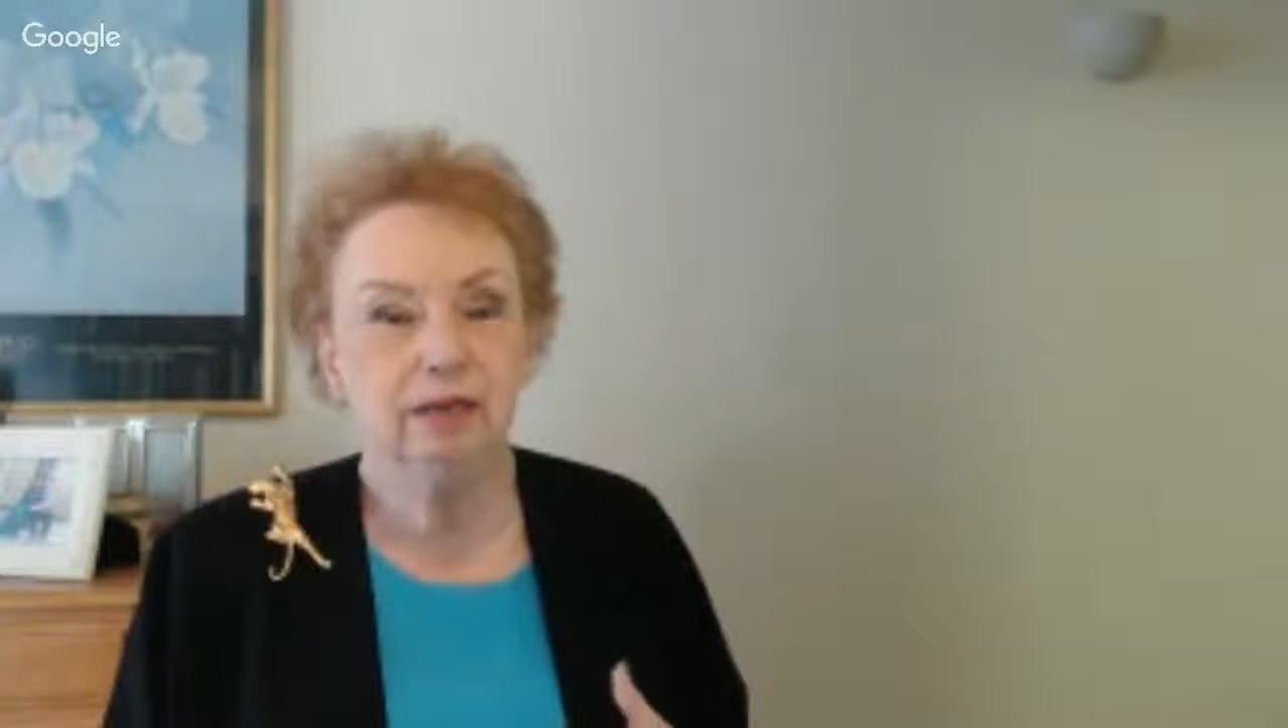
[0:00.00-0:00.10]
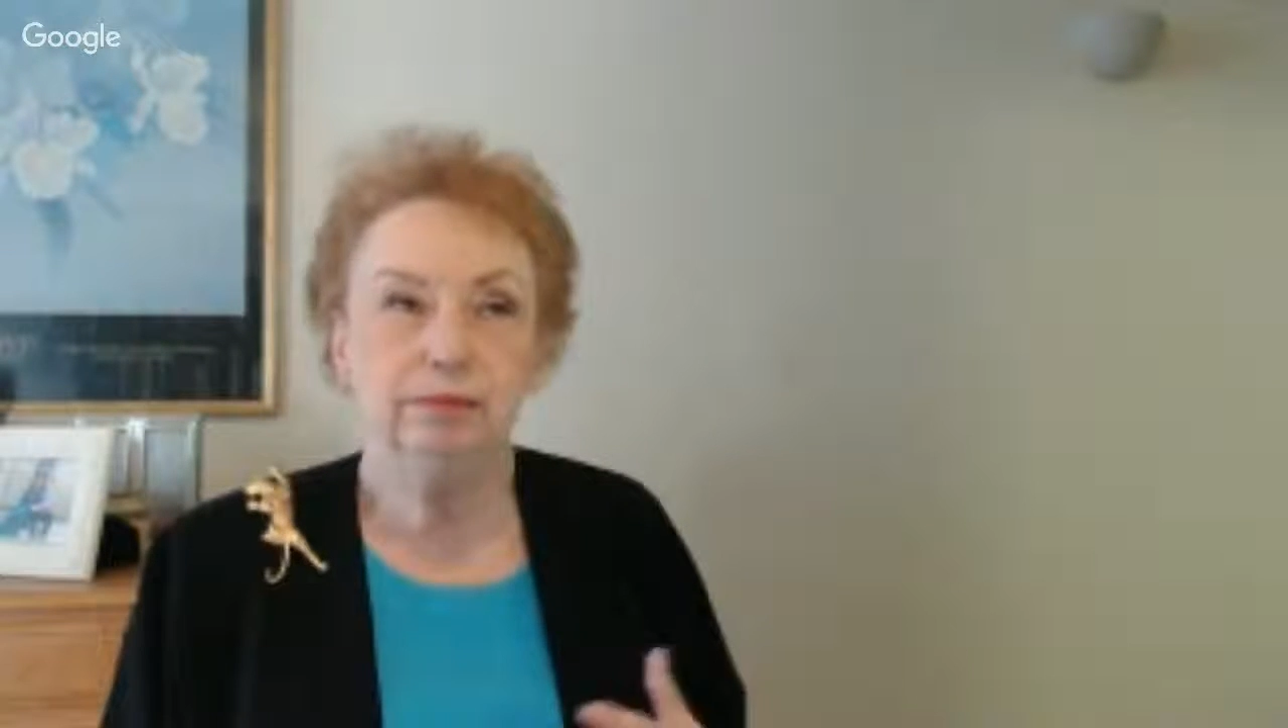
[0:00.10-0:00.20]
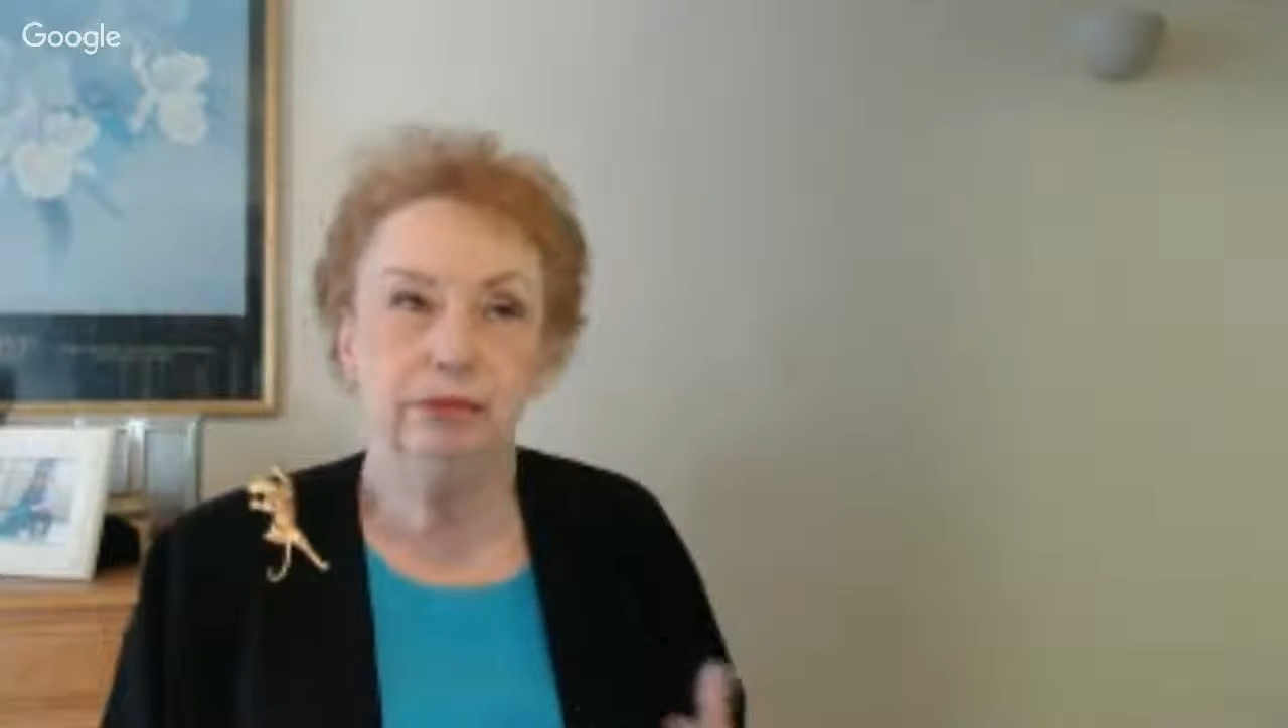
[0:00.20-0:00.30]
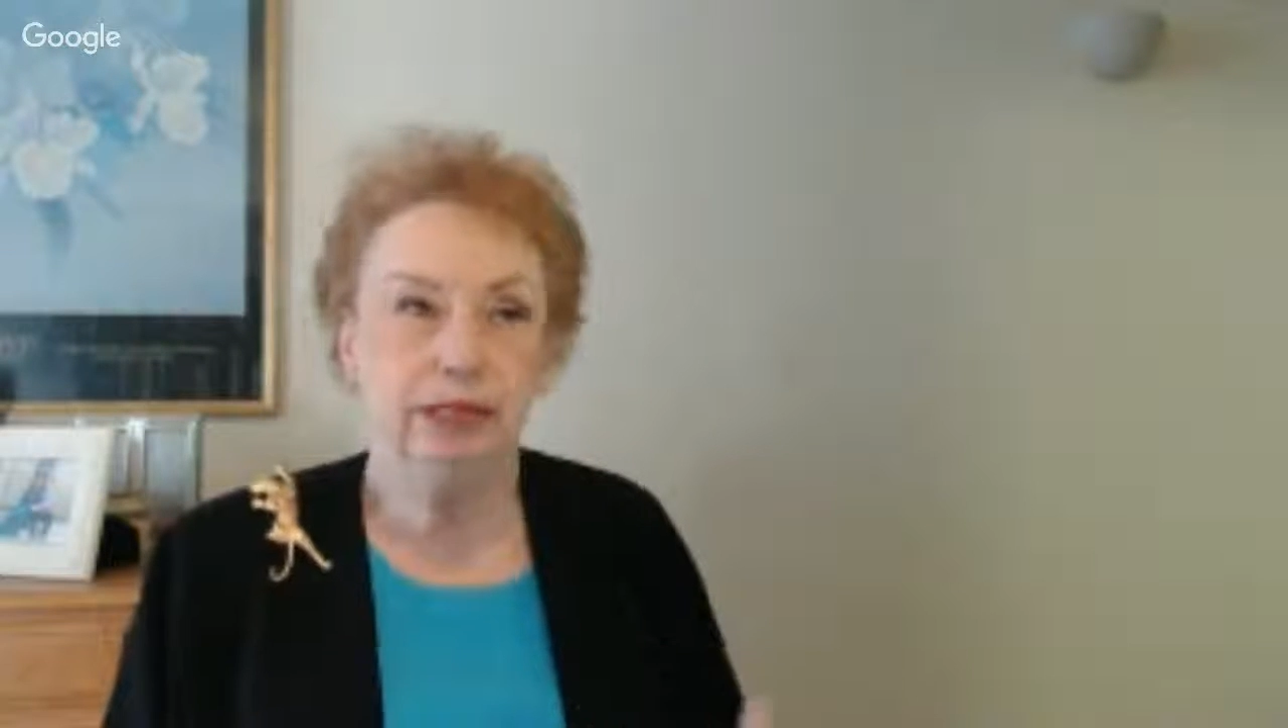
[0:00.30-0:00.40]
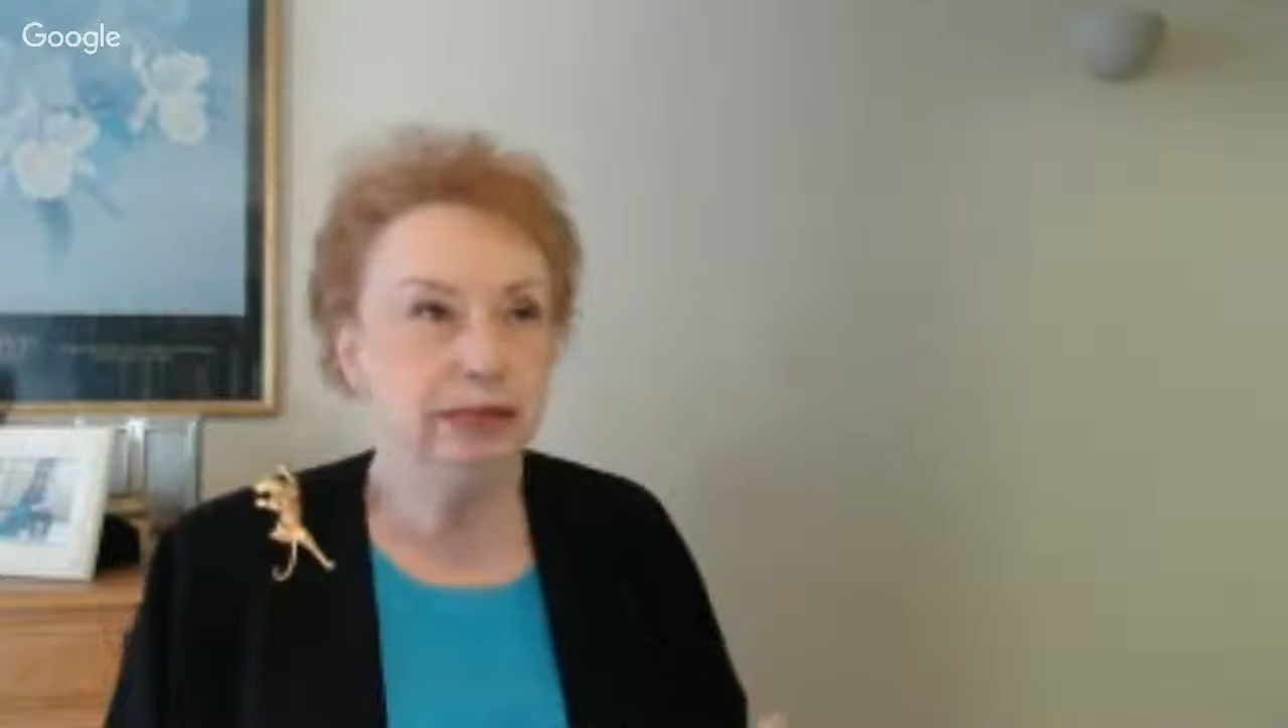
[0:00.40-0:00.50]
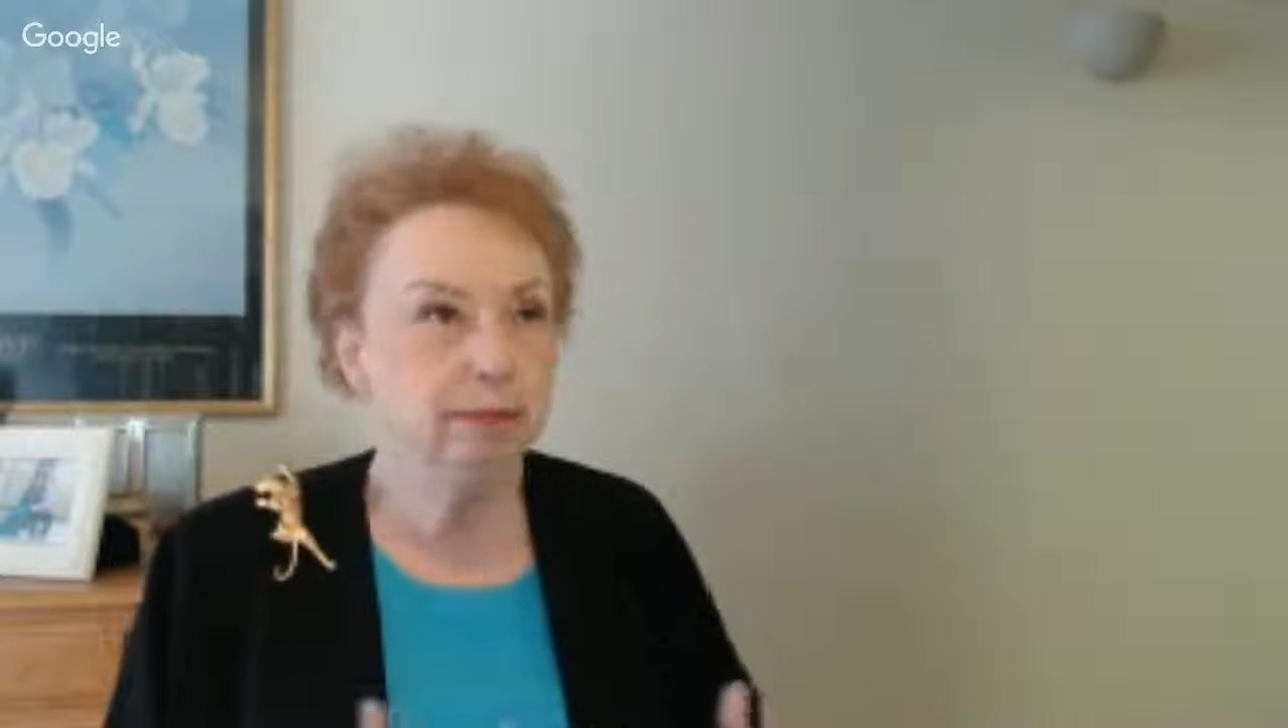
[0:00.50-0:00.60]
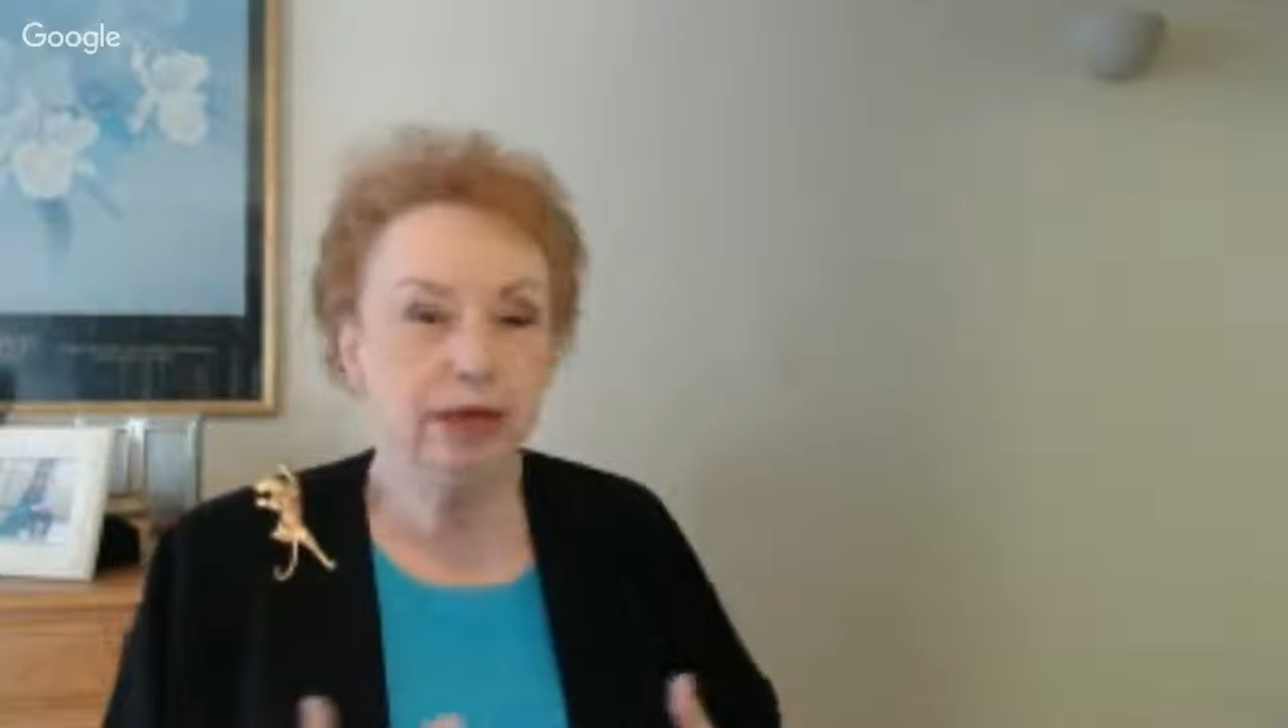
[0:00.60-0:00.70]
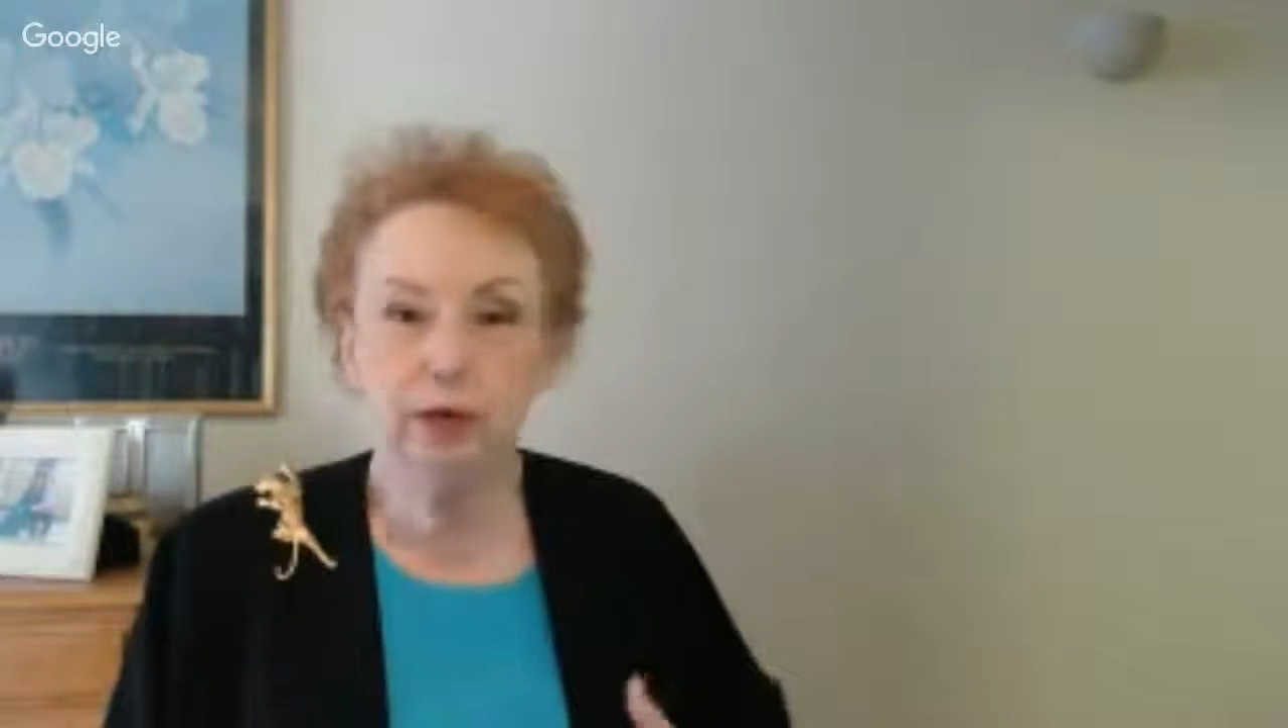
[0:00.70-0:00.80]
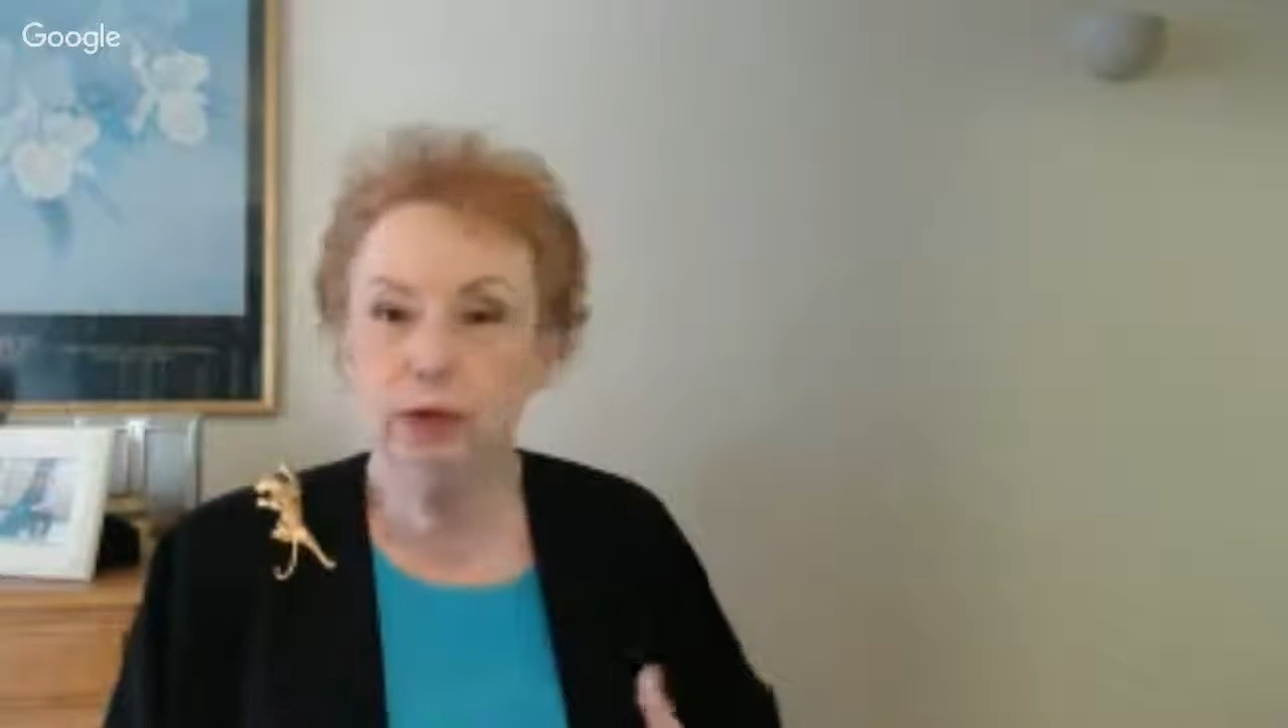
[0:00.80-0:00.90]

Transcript: eat better when